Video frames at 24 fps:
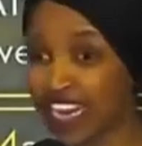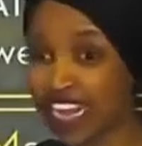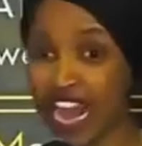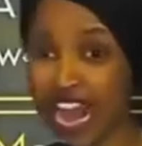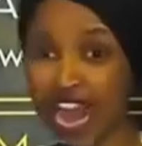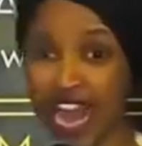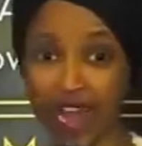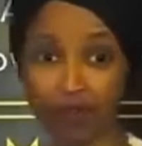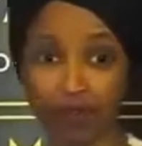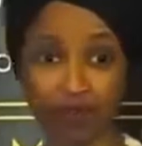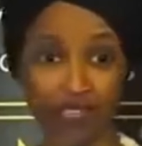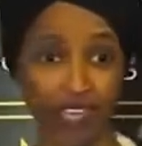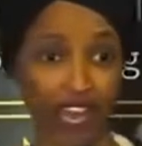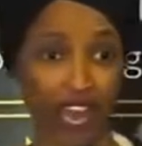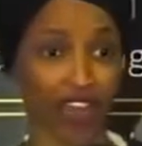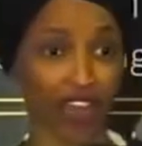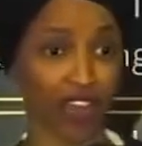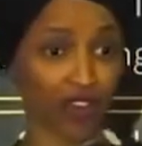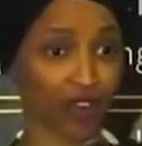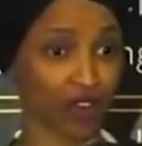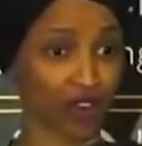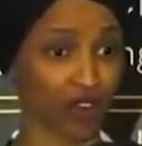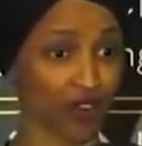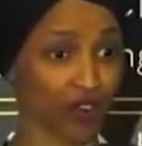I'm tired
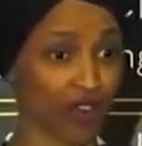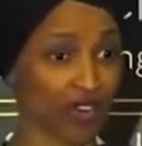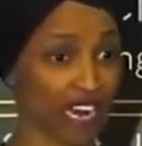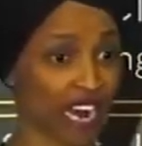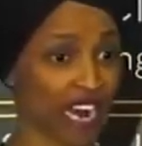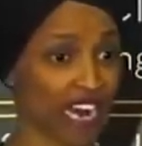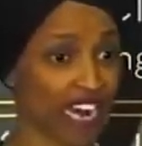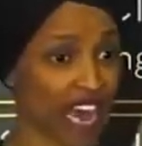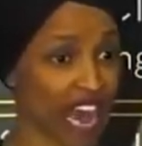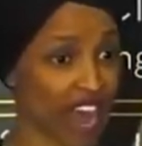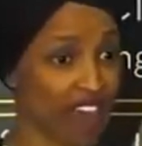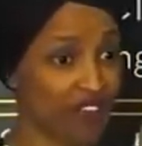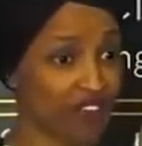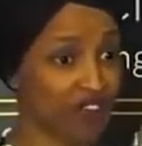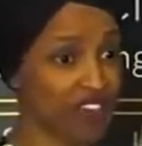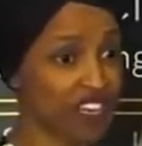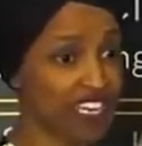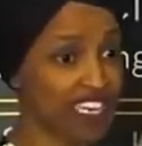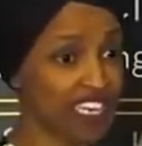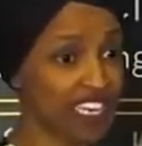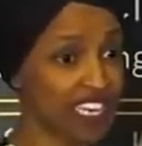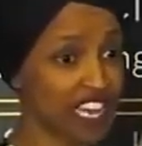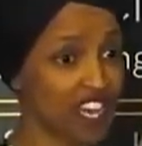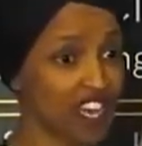of it, and every
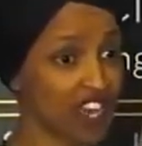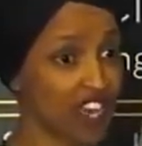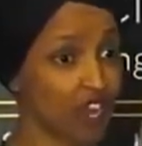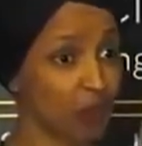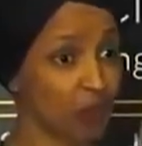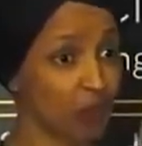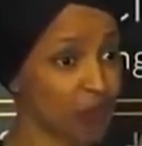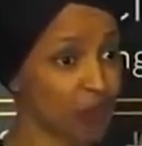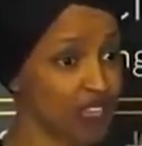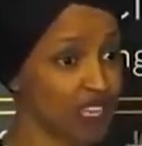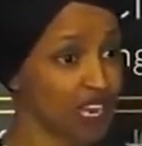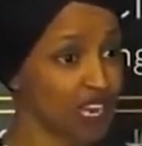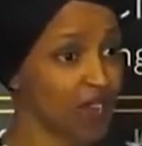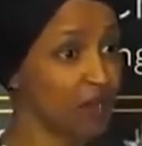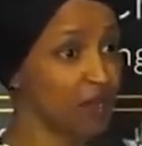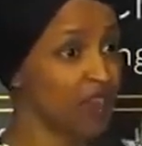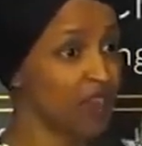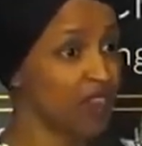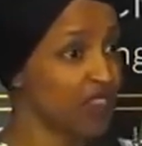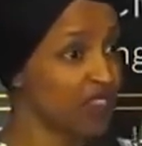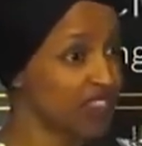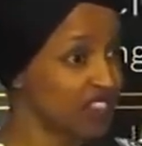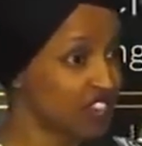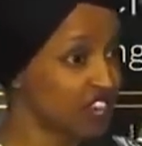single Muslim in
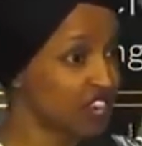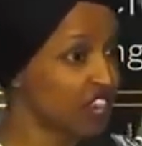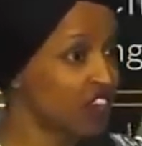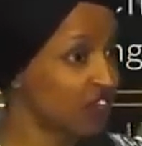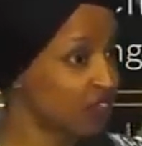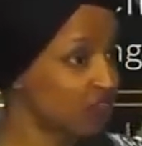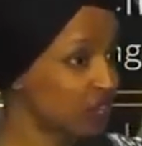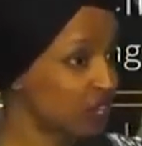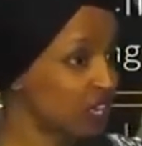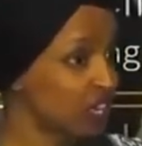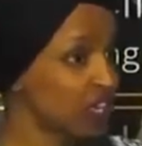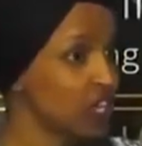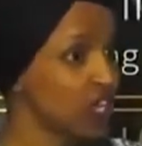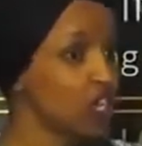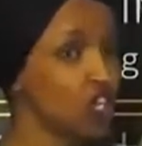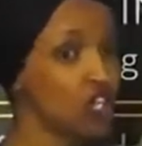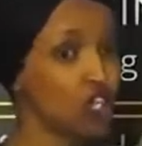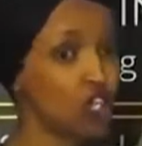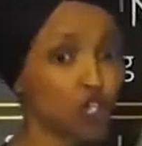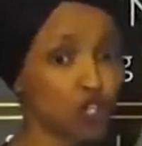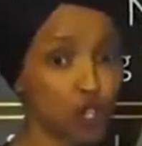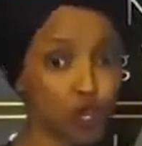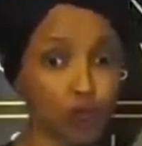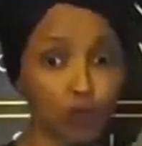this country
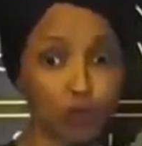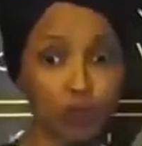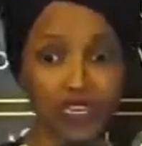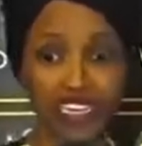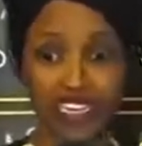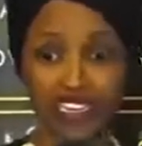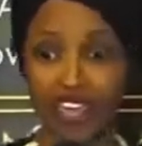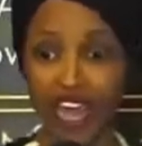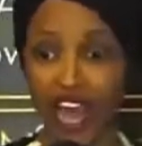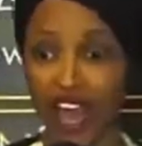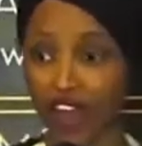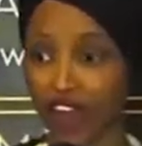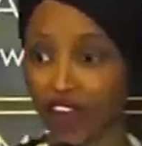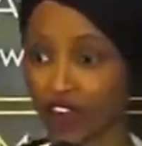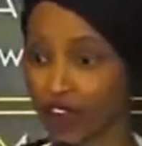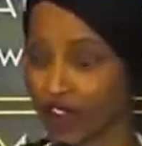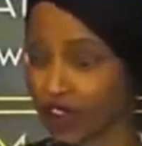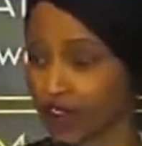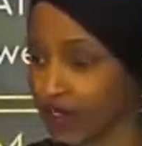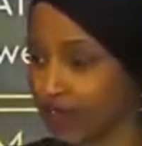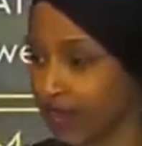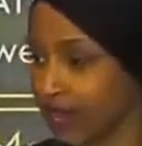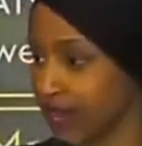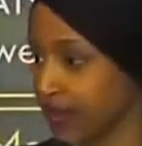should be tired of
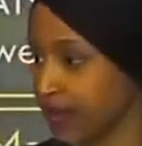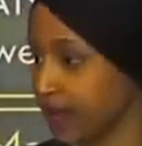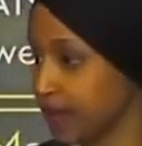it.